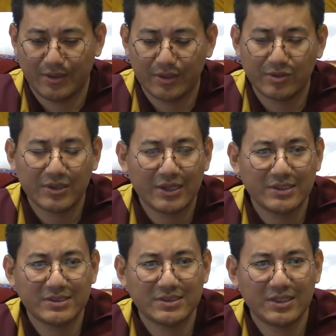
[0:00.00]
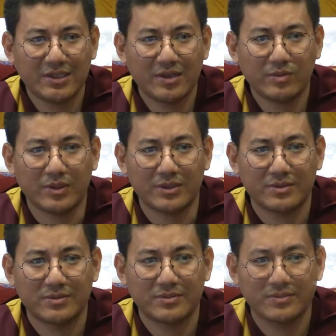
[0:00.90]
don't understand that one.
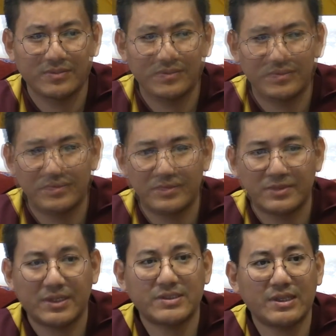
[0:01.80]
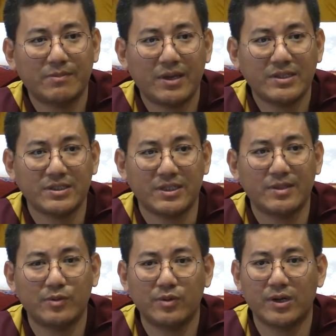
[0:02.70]
Just imagine
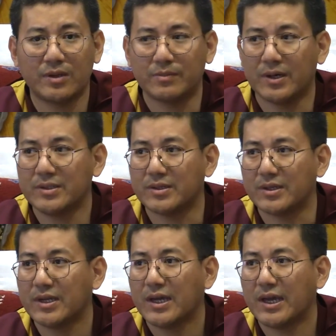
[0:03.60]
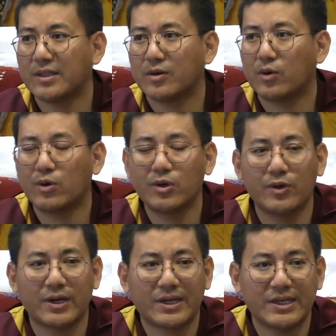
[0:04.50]
if you are a mother and all
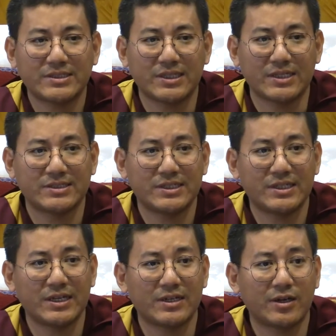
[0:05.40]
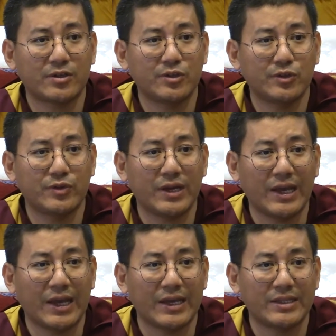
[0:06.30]
your kids are sitting around you
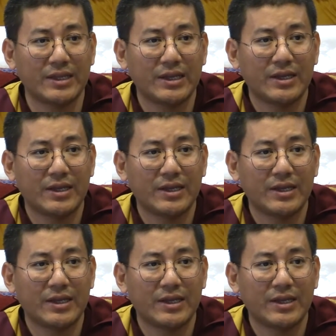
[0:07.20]
and,